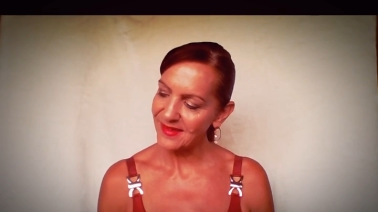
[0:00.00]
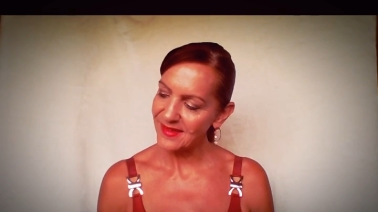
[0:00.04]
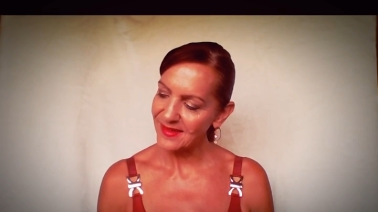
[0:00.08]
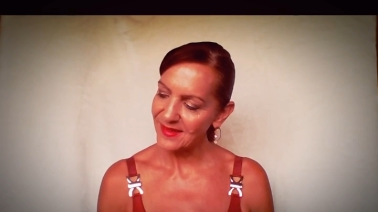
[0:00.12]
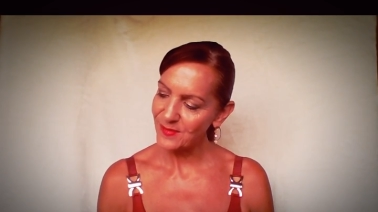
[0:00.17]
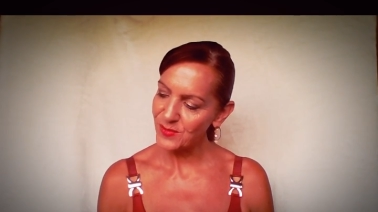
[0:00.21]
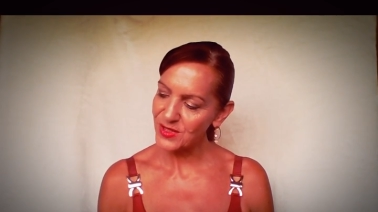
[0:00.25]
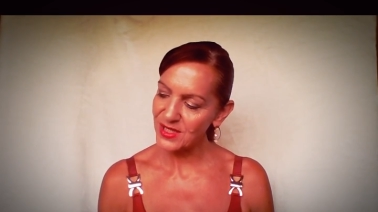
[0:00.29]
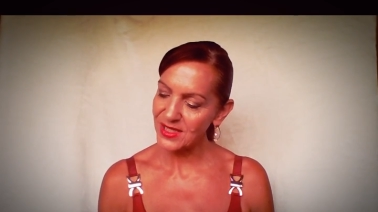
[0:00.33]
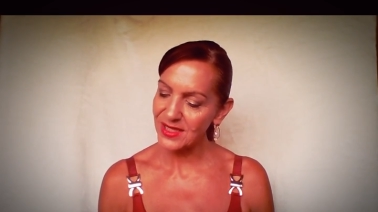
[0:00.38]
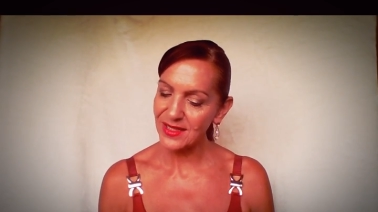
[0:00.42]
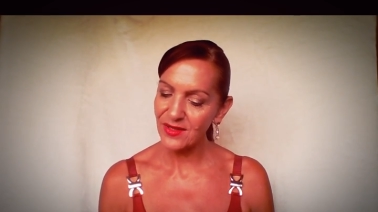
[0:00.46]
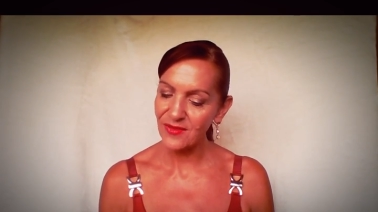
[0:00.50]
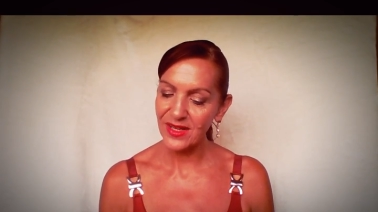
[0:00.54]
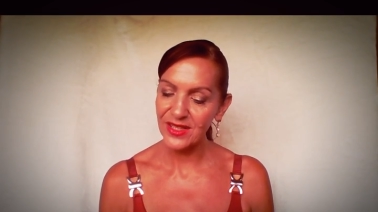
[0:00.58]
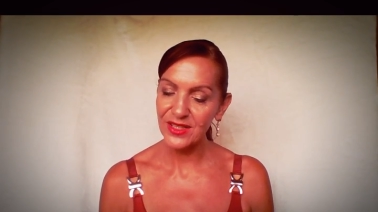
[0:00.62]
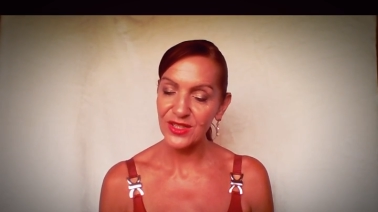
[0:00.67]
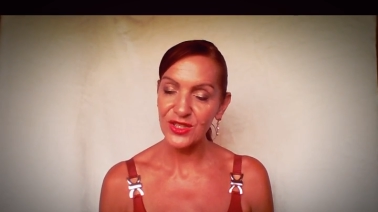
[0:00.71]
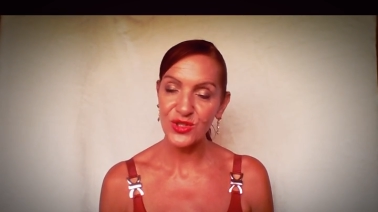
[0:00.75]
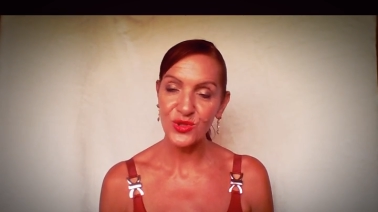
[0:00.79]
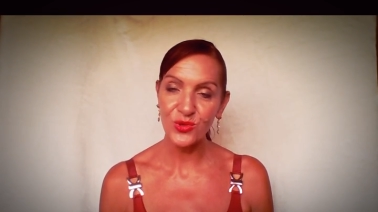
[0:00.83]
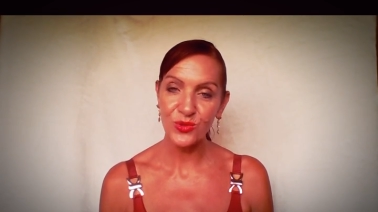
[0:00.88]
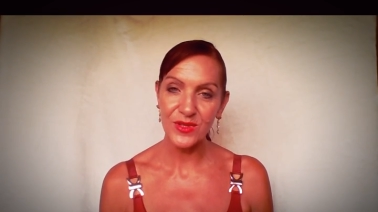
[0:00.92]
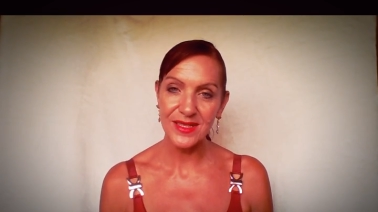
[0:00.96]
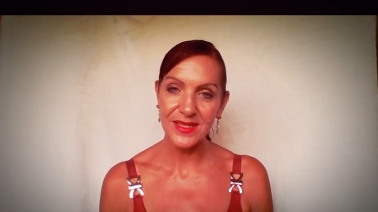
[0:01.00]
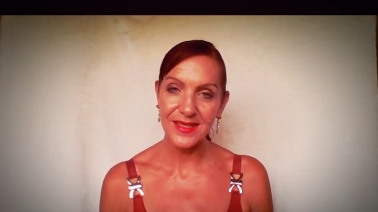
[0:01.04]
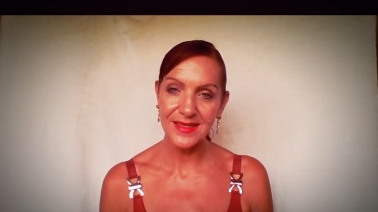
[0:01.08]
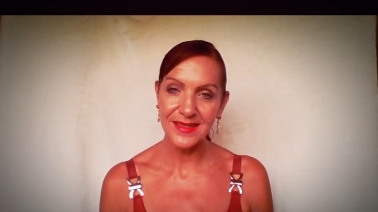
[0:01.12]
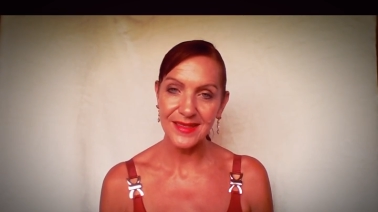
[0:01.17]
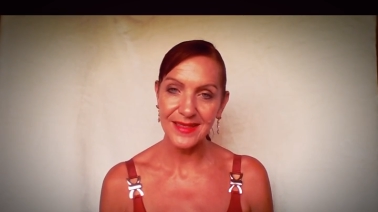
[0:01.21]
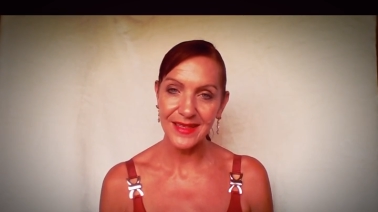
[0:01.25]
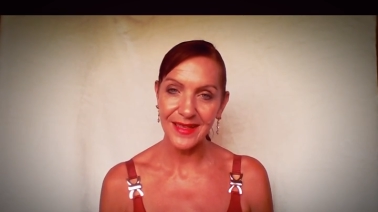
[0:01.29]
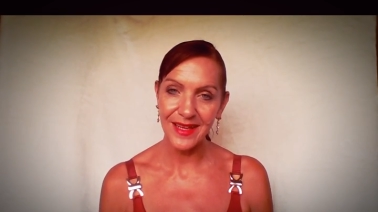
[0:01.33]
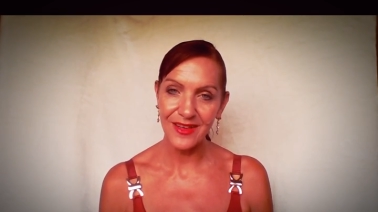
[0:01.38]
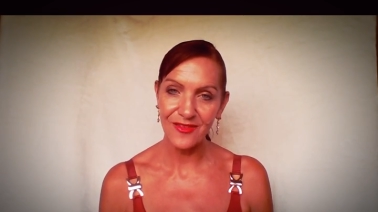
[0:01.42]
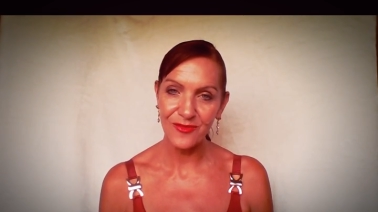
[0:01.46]
particularly around your choices
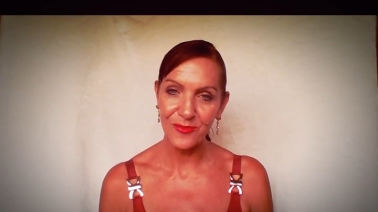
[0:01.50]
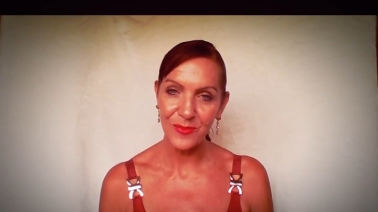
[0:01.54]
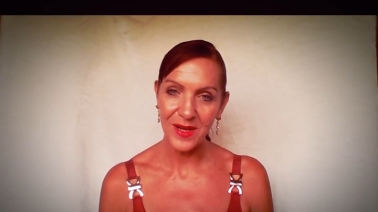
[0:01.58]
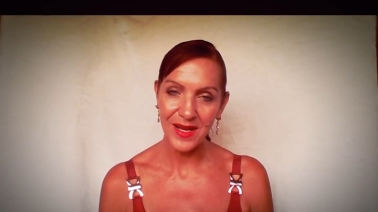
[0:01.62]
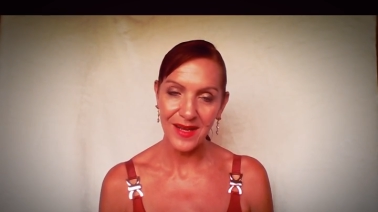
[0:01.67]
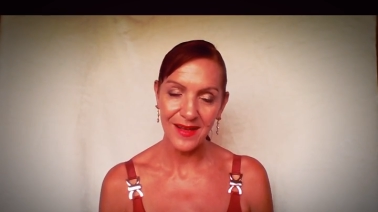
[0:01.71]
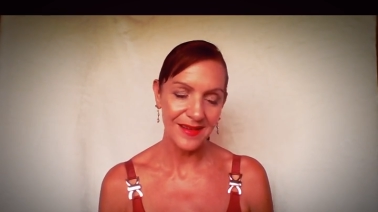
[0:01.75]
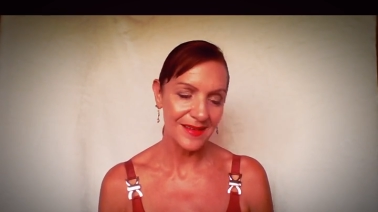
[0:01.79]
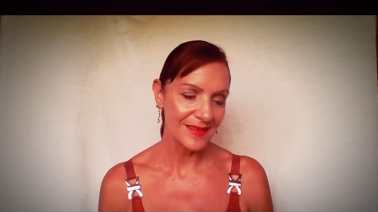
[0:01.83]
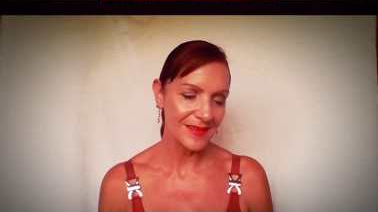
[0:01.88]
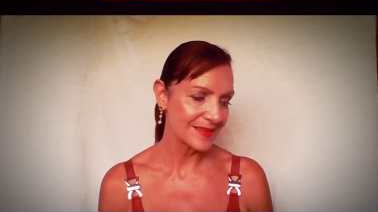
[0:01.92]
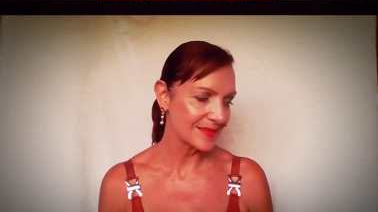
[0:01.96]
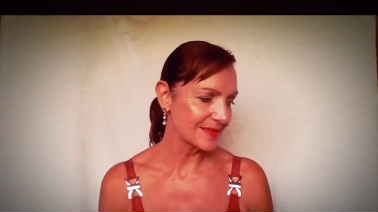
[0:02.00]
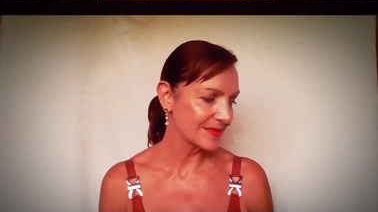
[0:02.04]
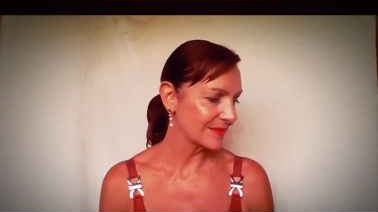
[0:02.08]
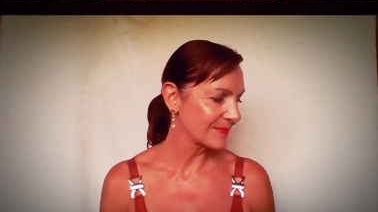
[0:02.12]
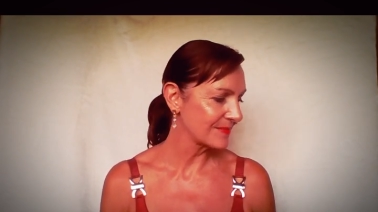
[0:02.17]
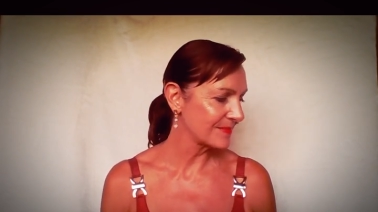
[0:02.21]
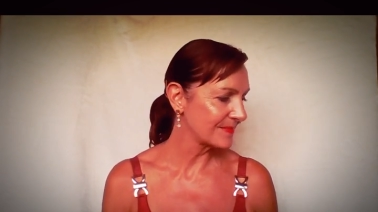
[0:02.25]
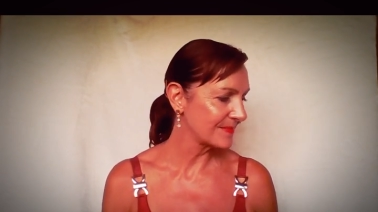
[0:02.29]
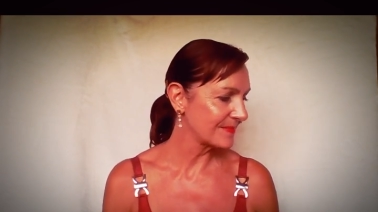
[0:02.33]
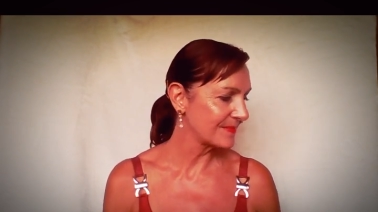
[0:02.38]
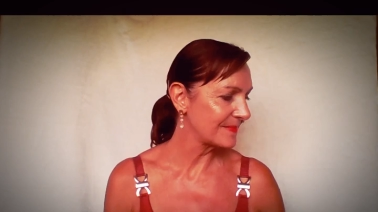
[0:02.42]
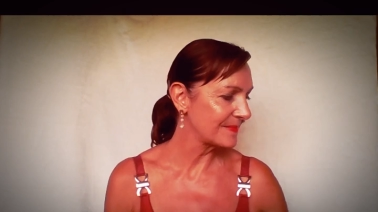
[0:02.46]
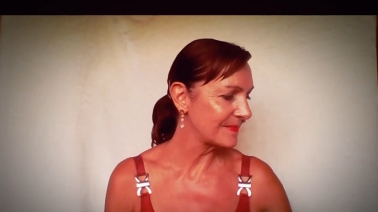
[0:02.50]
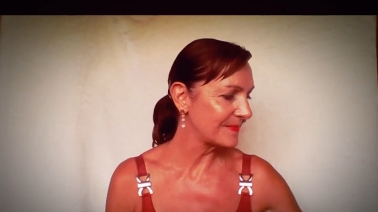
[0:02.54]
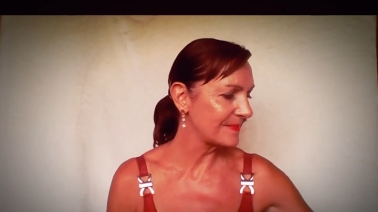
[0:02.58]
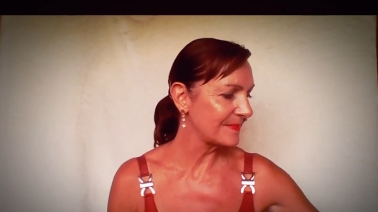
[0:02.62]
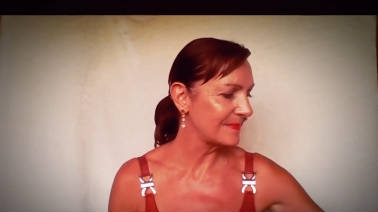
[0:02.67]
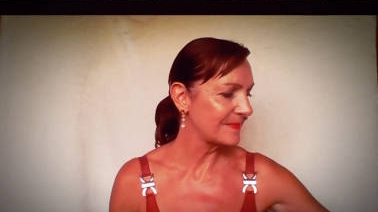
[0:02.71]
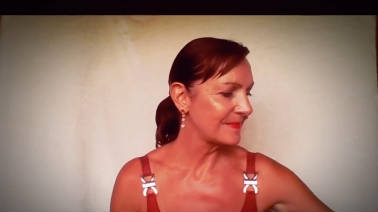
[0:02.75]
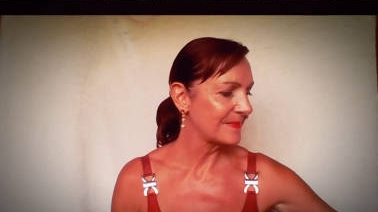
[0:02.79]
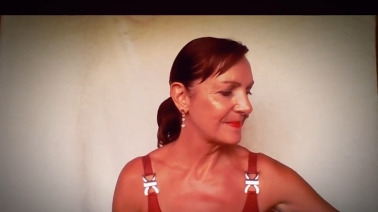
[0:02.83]
in love partners. Mm -hmm.